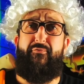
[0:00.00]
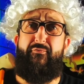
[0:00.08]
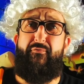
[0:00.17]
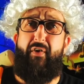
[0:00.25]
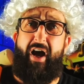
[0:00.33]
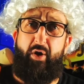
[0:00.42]

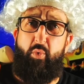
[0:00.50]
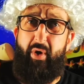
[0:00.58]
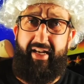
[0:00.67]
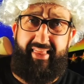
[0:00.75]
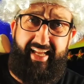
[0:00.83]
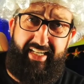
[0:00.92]

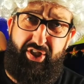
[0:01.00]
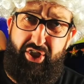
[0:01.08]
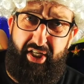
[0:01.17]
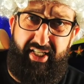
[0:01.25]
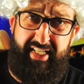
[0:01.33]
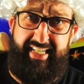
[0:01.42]
fuckwit that
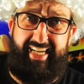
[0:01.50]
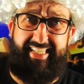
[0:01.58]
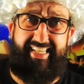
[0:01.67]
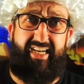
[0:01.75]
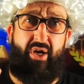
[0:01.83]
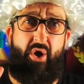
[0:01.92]
just
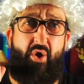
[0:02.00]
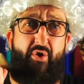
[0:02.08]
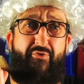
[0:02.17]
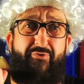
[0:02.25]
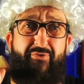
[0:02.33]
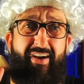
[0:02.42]
doesn't know
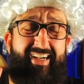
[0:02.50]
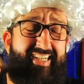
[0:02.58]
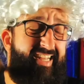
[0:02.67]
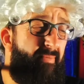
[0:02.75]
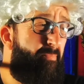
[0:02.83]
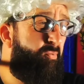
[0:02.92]

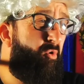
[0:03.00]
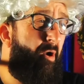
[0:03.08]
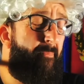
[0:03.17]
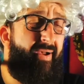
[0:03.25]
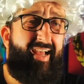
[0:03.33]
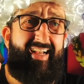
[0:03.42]
fucking
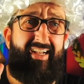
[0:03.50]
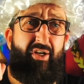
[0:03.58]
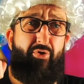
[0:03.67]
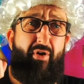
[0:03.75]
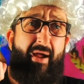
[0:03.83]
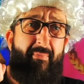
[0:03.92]
proper
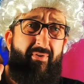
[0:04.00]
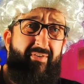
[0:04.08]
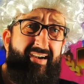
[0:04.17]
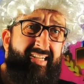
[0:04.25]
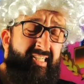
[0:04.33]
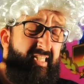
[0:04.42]
grammar
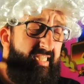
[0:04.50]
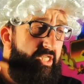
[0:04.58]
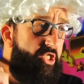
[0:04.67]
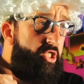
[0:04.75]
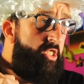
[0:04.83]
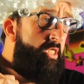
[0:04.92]
English.